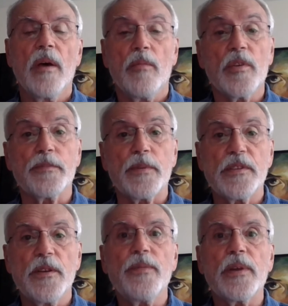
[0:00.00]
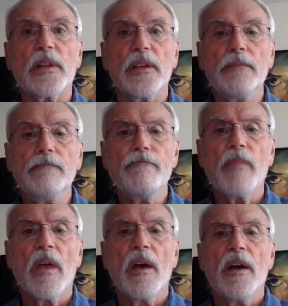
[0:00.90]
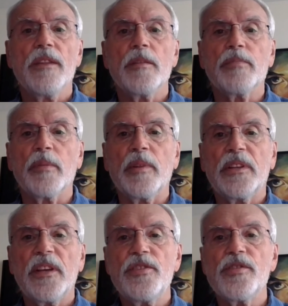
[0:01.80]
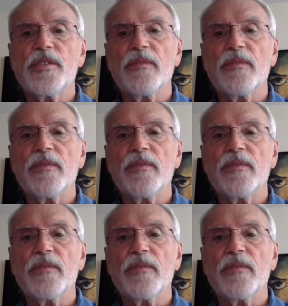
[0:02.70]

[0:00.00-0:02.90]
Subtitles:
More specifically, the implementations